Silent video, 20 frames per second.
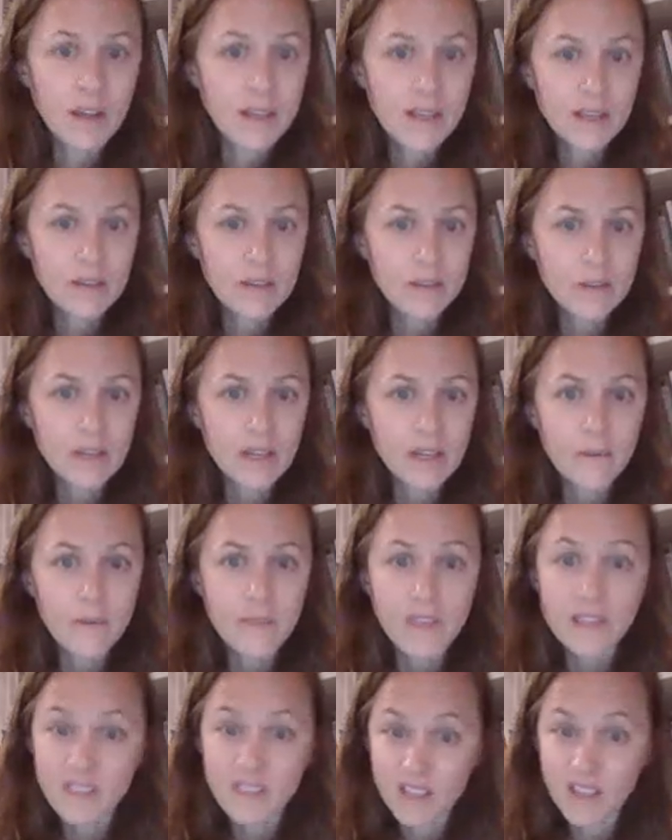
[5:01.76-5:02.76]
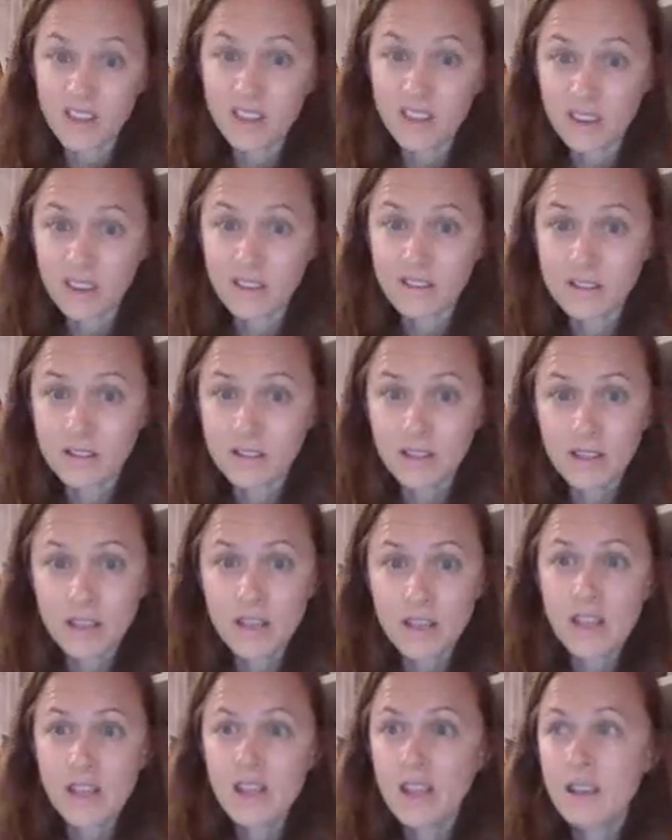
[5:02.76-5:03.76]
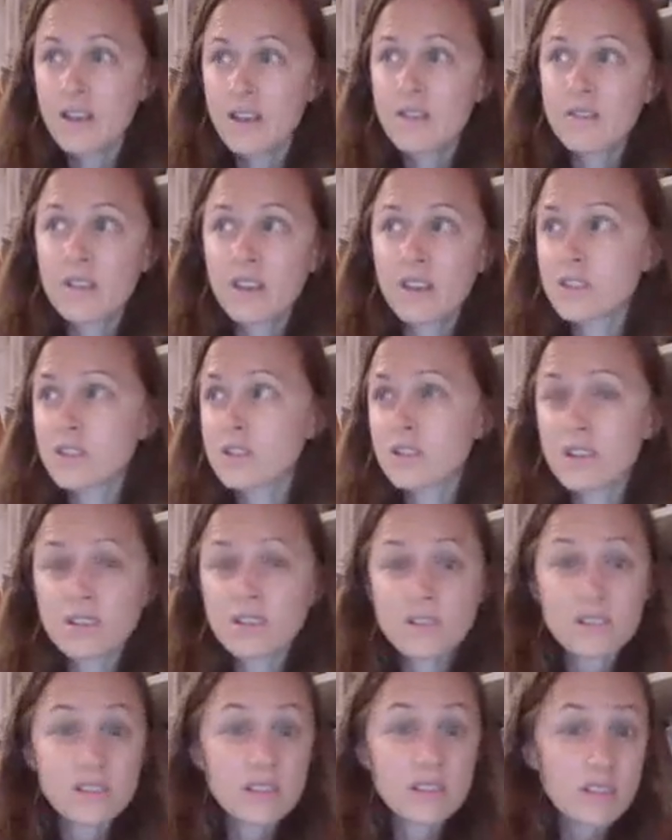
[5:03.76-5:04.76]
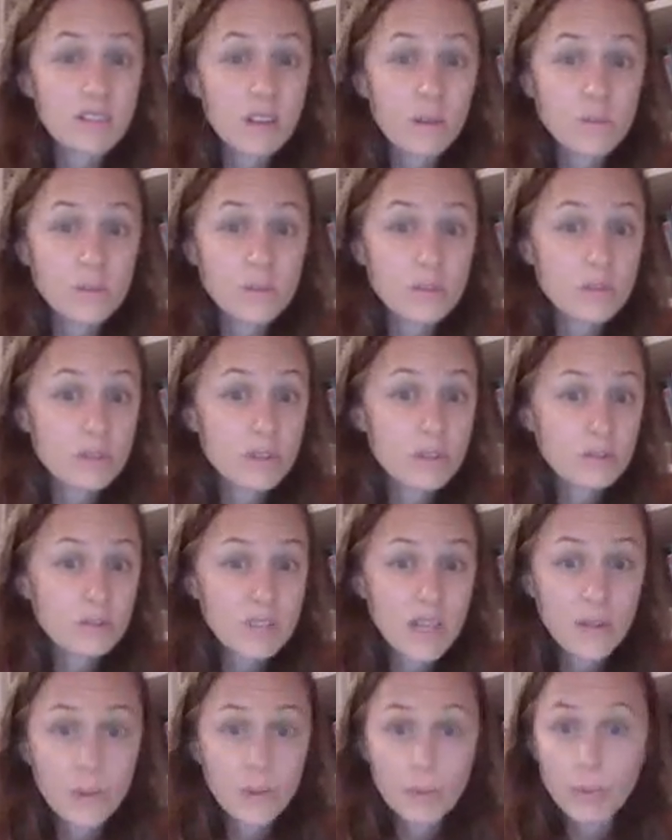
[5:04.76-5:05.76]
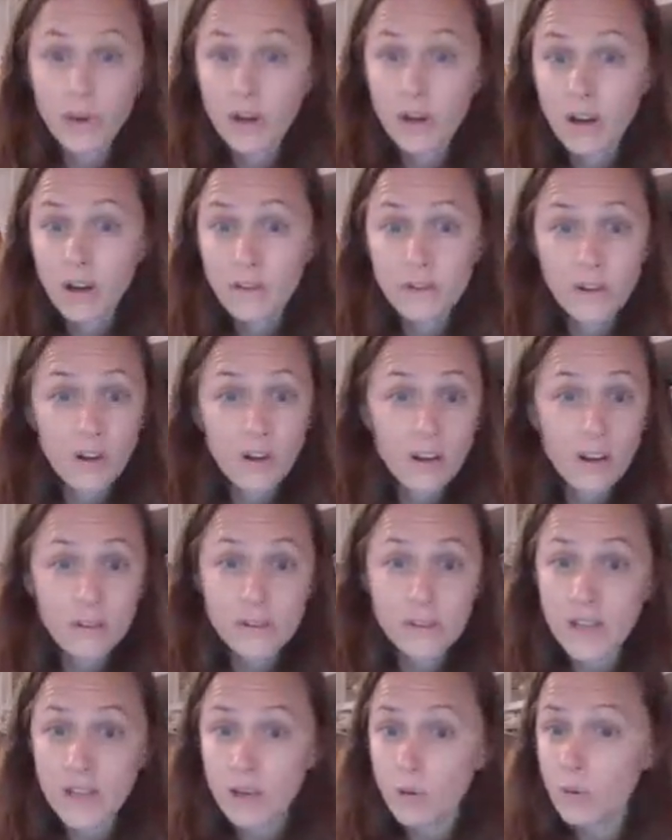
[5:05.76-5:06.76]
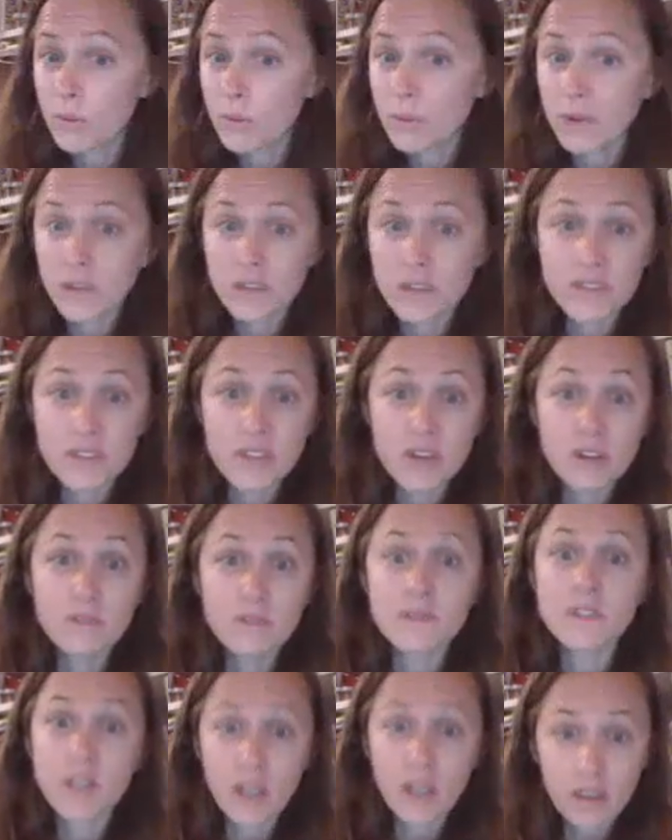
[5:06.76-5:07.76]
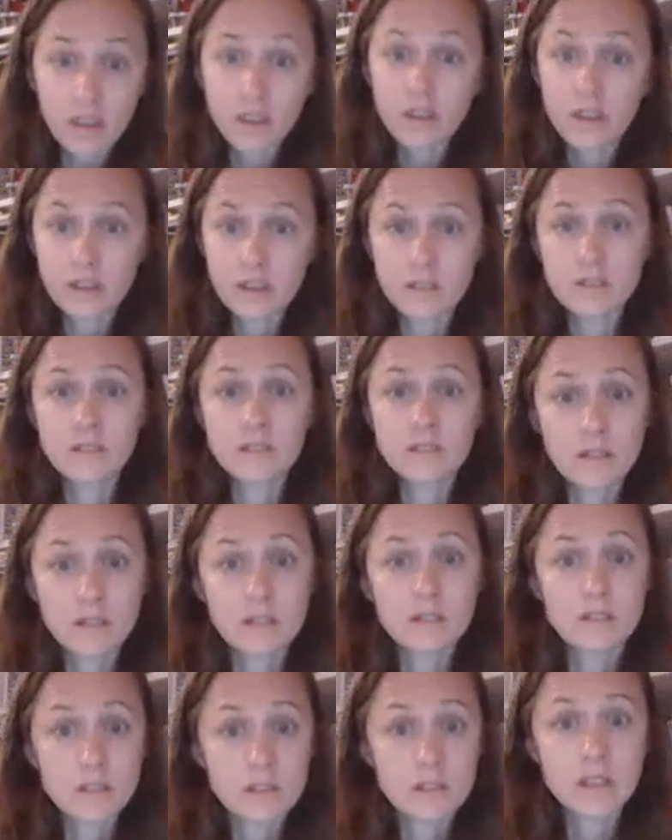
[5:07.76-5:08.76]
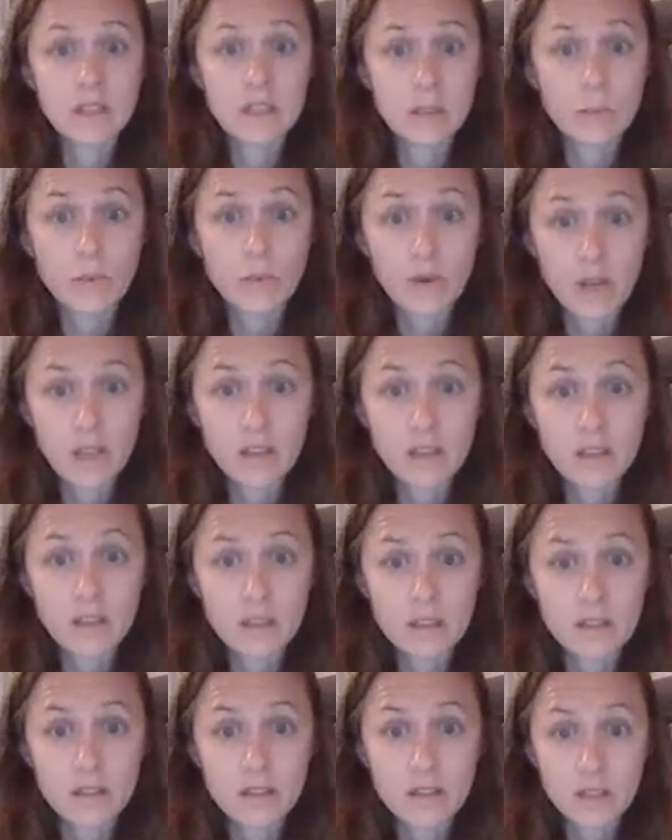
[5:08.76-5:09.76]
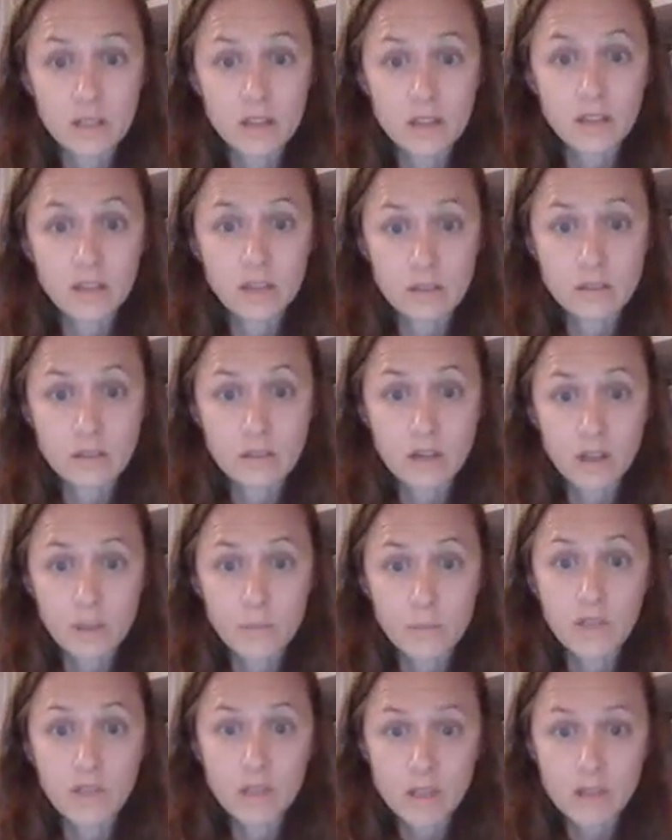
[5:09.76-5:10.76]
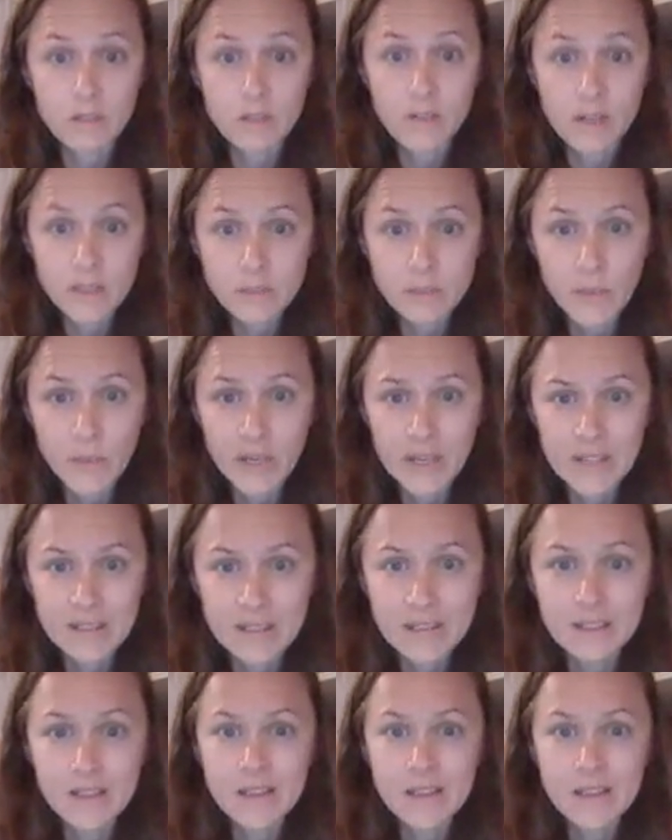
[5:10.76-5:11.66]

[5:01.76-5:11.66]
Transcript: in every now and then, take it. Get the chance to just go and stroll down the park for half an hour all by yourself, take it, because you need the break, you need the you time, you need the respite.